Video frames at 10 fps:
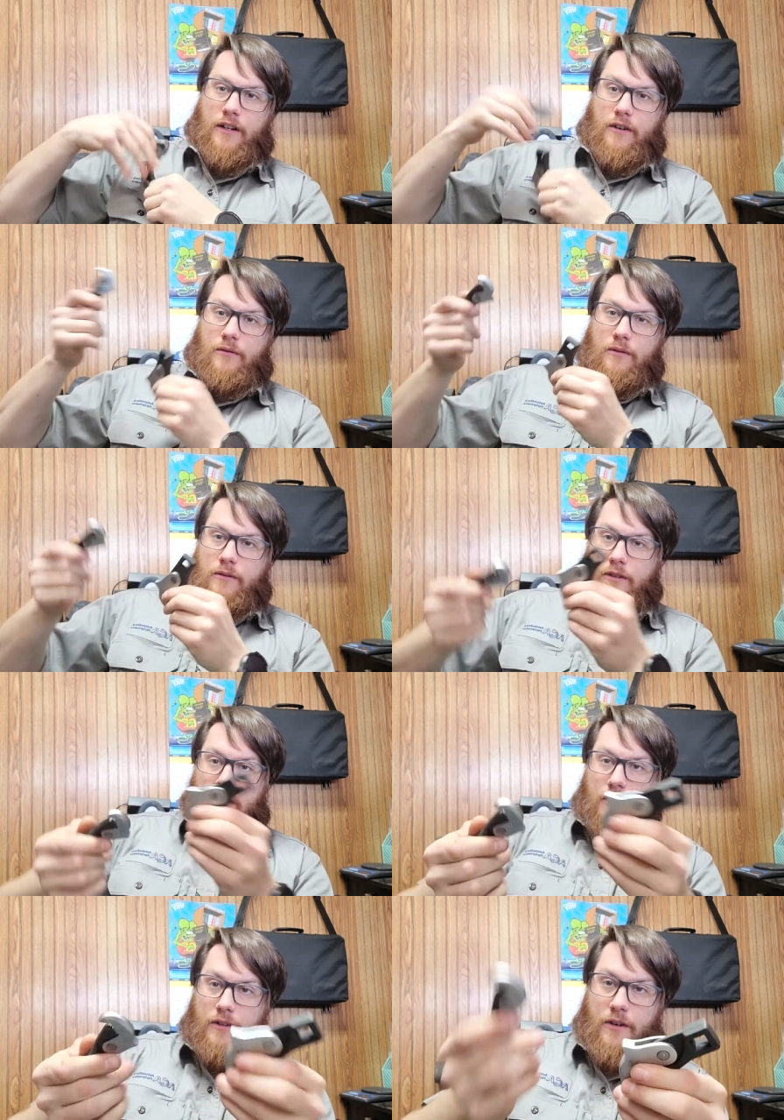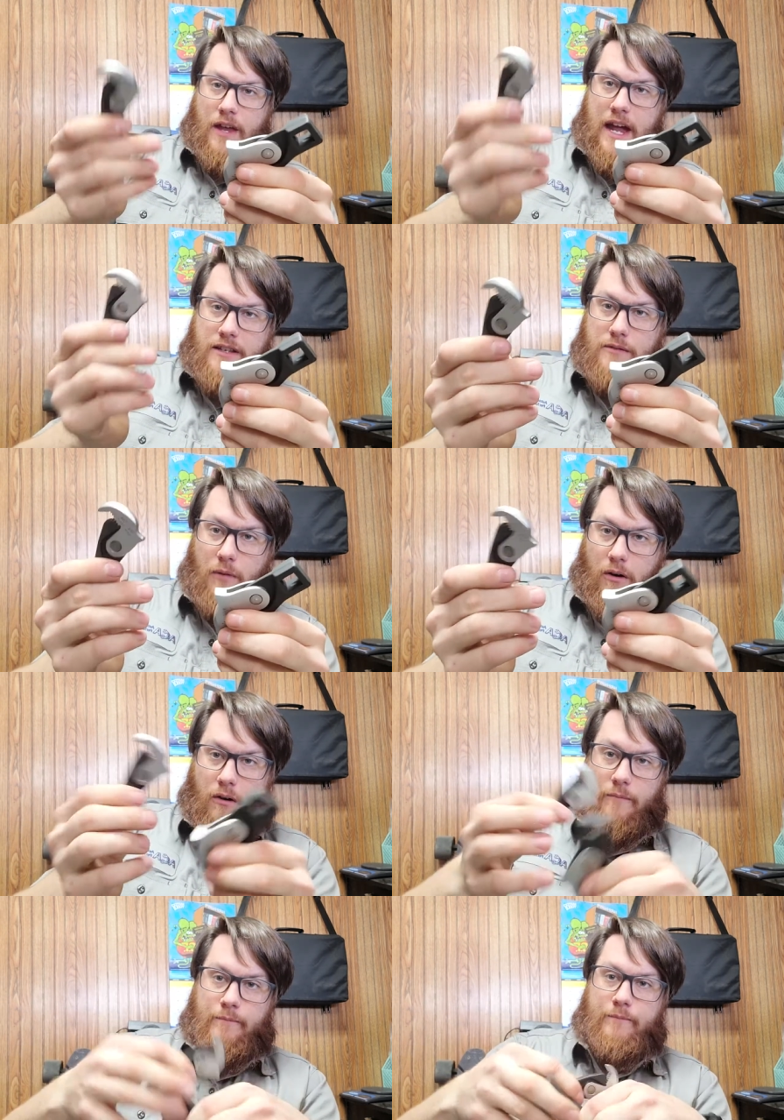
know, they're that small.